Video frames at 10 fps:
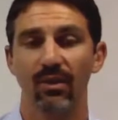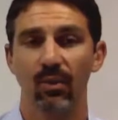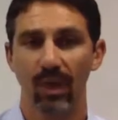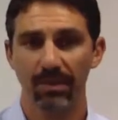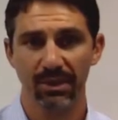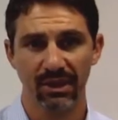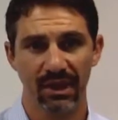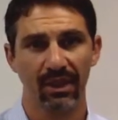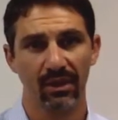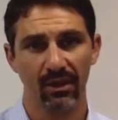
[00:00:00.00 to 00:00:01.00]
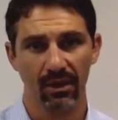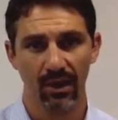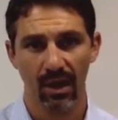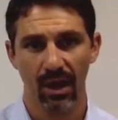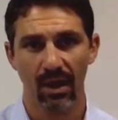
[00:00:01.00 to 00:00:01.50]
one particular
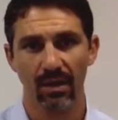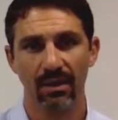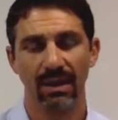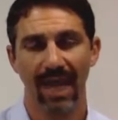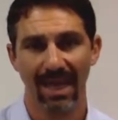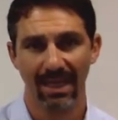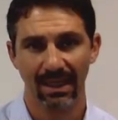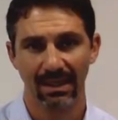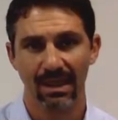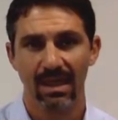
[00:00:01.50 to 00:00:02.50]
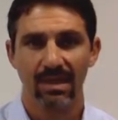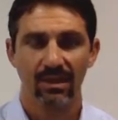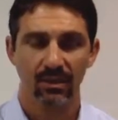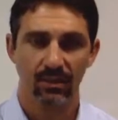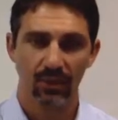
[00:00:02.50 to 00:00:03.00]
candidate.
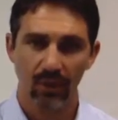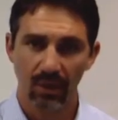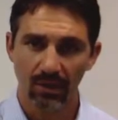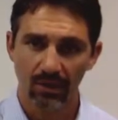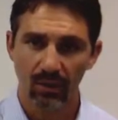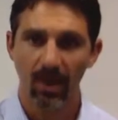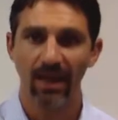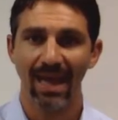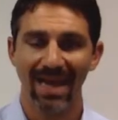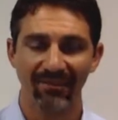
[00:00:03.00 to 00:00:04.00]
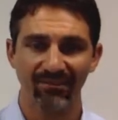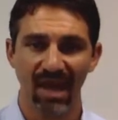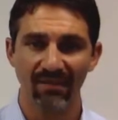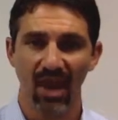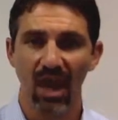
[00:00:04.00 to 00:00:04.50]
So 220 out of
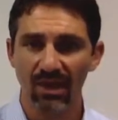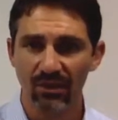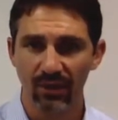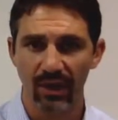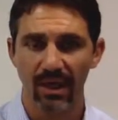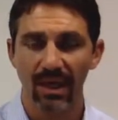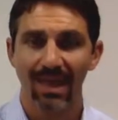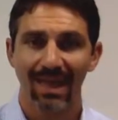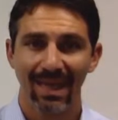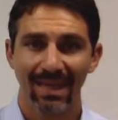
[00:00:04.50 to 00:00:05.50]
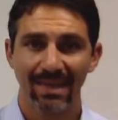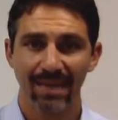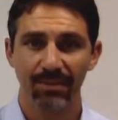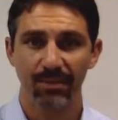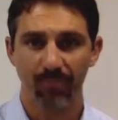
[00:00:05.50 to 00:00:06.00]
500 is
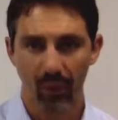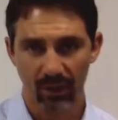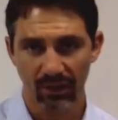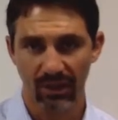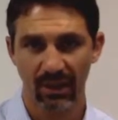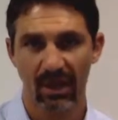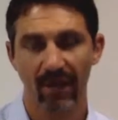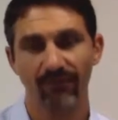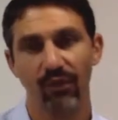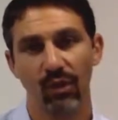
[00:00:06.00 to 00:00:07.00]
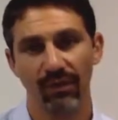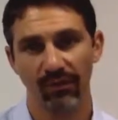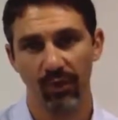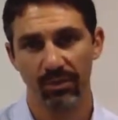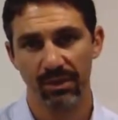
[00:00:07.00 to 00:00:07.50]
a proportion of
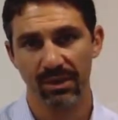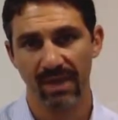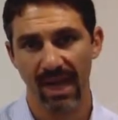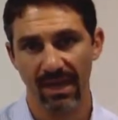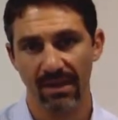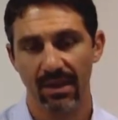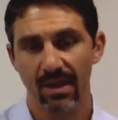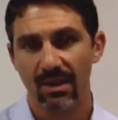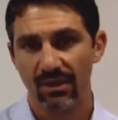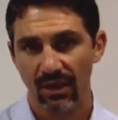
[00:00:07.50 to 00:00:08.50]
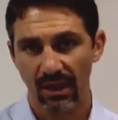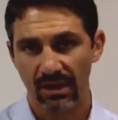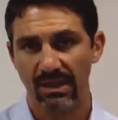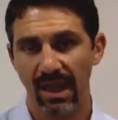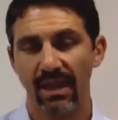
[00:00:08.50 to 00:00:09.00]
44%. So
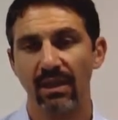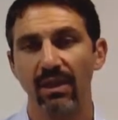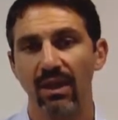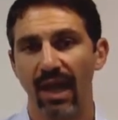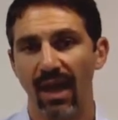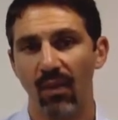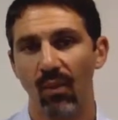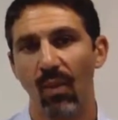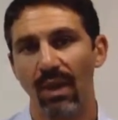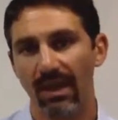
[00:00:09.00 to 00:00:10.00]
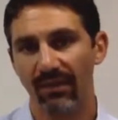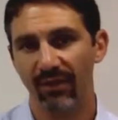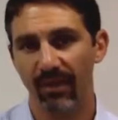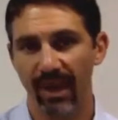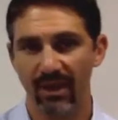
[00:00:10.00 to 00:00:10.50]
let's take a look at what
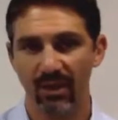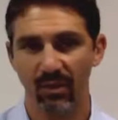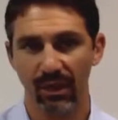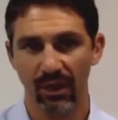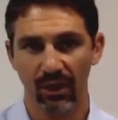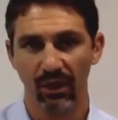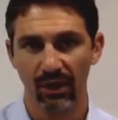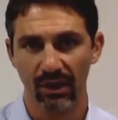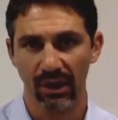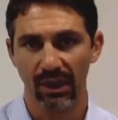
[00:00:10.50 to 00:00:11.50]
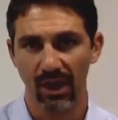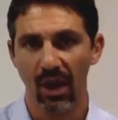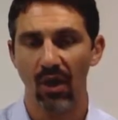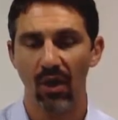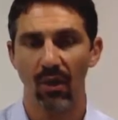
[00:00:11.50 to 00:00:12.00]
information we currently
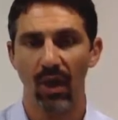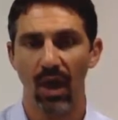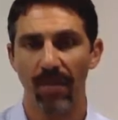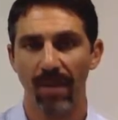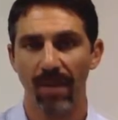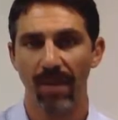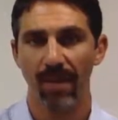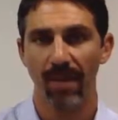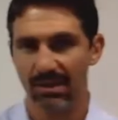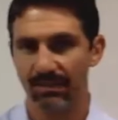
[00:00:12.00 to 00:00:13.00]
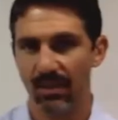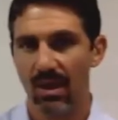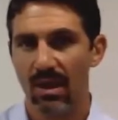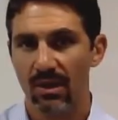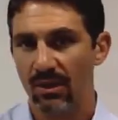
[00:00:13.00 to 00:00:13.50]
know about this.
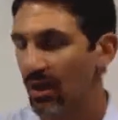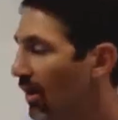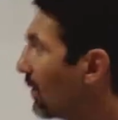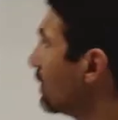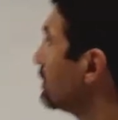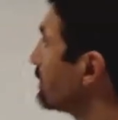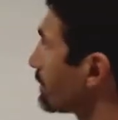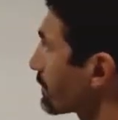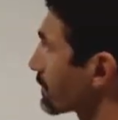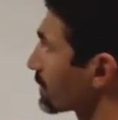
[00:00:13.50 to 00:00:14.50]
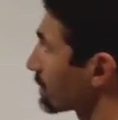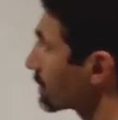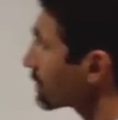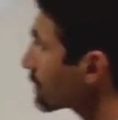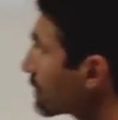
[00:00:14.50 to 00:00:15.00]
So
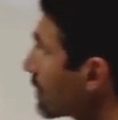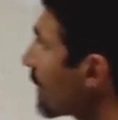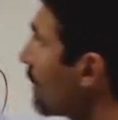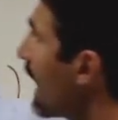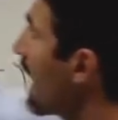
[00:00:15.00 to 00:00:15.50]
we